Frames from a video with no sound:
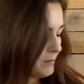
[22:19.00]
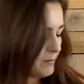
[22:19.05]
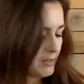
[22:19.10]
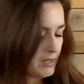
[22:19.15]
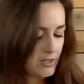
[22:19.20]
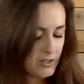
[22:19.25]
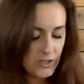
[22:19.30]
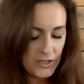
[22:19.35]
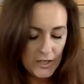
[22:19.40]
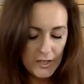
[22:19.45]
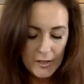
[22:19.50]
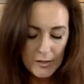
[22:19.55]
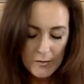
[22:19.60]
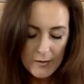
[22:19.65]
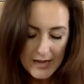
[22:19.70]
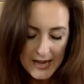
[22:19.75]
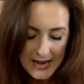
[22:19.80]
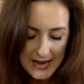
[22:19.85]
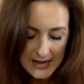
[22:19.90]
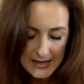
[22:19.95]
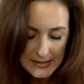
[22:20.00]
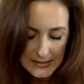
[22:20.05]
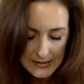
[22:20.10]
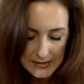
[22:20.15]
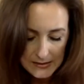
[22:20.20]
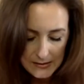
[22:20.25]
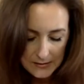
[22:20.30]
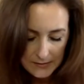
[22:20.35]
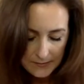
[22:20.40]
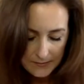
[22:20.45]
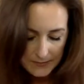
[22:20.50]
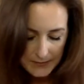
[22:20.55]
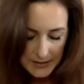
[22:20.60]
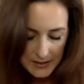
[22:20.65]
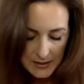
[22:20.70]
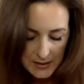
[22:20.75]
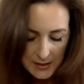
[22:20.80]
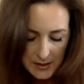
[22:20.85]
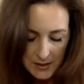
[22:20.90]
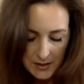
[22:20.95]
going to do is
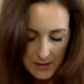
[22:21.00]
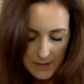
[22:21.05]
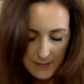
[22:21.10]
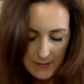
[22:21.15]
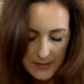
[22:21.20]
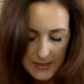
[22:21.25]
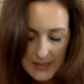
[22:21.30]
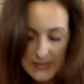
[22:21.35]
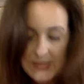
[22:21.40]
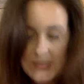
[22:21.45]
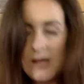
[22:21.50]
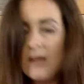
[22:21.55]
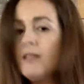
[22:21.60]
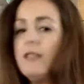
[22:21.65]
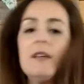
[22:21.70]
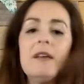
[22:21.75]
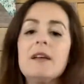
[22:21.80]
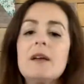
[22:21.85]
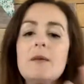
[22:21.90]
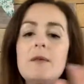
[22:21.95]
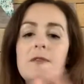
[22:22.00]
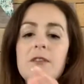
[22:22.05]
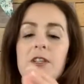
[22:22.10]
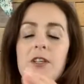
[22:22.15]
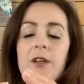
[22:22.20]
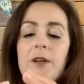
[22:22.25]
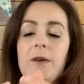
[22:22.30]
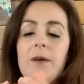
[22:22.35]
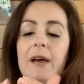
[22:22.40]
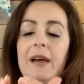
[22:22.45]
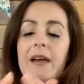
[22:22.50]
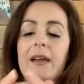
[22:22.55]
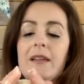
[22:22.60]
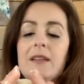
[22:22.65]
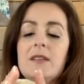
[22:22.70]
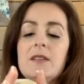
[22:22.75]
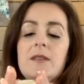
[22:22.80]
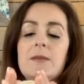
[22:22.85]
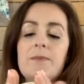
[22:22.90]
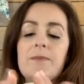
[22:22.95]
I'm going to start doing it with two
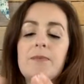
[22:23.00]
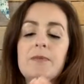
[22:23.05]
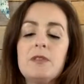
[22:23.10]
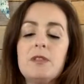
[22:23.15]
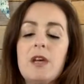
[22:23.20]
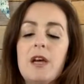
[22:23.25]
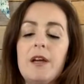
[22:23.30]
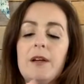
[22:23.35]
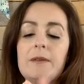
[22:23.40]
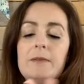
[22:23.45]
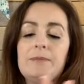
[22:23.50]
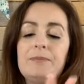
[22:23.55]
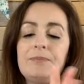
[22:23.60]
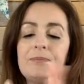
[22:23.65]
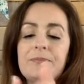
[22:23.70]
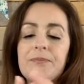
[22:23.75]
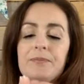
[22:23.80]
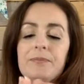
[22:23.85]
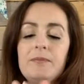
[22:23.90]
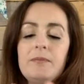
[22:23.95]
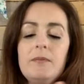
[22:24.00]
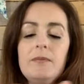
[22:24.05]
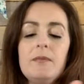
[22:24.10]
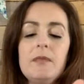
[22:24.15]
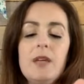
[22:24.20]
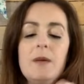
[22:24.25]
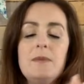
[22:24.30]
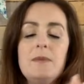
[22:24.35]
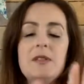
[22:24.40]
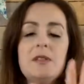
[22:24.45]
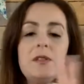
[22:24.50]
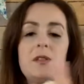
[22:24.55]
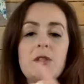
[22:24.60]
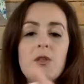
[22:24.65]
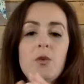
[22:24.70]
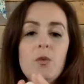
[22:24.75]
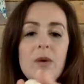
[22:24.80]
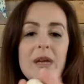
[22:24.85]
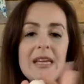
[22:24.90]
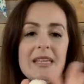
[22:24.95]
hands. So I'm
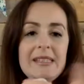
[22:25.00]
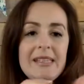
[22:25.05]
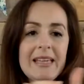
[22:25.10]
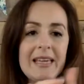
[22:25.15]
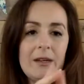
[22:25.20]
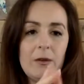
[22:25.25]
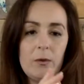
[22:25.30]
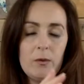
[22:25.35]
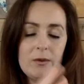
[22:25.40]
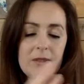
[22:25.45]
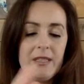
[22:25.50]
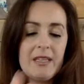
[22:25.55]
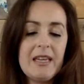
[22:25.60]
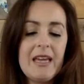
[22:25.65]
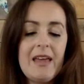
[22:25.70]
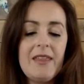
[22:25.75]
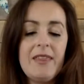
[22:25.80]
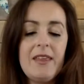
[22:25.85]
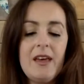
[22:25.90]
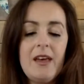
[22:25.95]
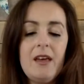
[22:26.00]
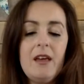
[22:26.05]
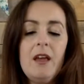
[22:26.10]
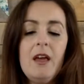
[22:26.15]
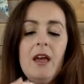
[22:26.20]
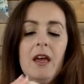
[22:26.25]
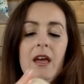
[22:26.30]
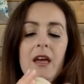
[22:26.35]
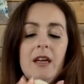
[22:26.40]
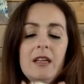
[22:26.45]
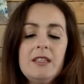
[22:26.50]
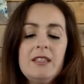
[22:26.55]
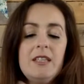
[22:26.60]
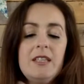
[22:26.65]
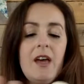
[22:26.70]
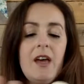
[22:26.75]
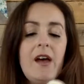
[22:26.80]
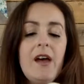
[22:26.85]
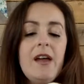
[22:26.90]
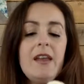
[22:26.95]
squeezing it all together,
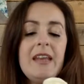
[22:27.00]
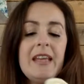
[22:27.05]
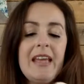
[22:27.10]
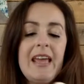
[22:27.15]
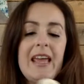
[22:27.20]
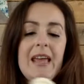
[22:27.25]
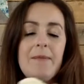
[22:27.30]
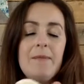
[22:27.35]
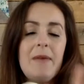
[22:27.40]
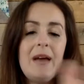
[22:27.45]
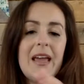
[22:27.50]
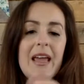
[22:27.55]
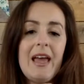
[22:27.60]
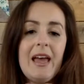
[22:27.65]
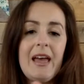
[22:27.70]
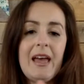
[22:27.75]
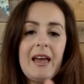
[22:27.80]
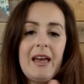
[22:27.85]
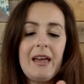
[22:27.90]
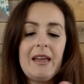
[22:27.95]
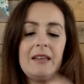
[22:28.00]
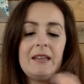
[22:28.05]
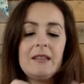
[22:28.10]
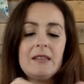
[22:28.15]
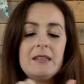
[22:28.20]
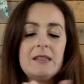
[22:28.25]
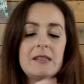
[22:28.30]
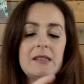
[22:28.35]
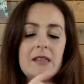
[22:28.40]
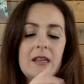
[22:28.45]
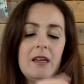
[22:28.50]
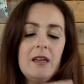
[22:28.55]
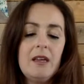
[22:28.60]
turning it in my hands,